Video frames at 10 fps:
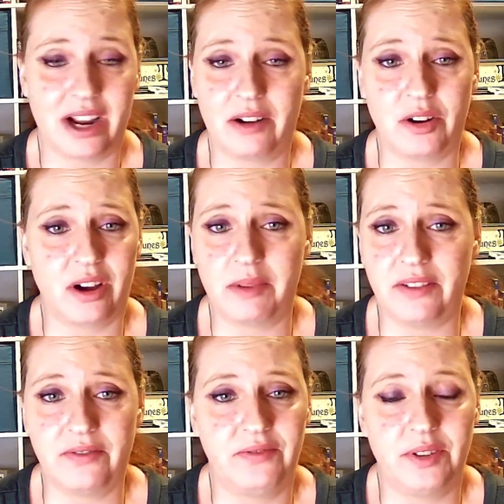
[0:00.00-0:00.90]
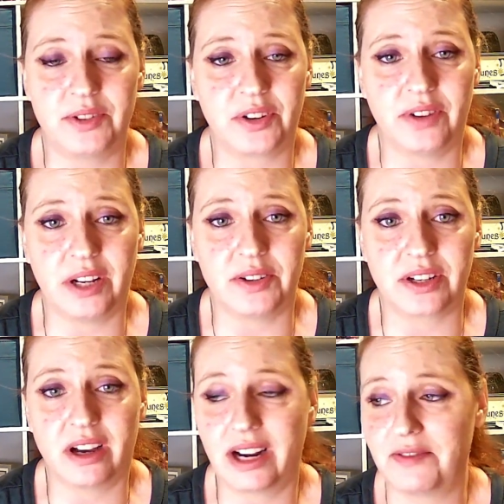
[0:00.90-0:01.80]
I don't know how many views her videos
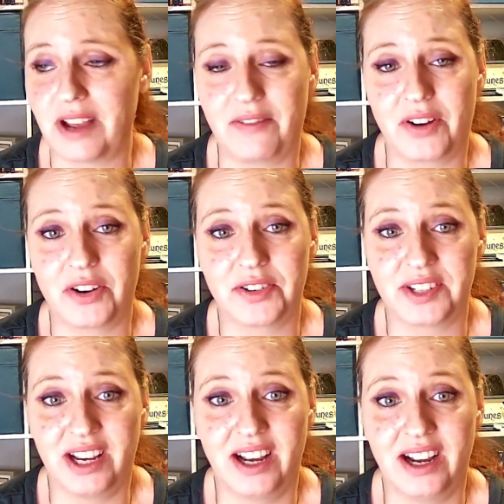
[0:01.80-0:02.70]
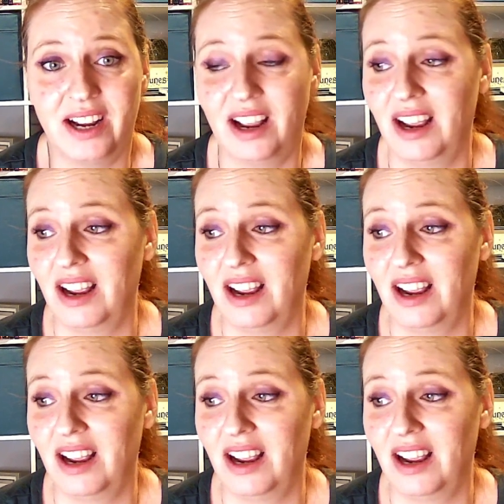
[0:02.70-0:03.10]
got, have, have heard her say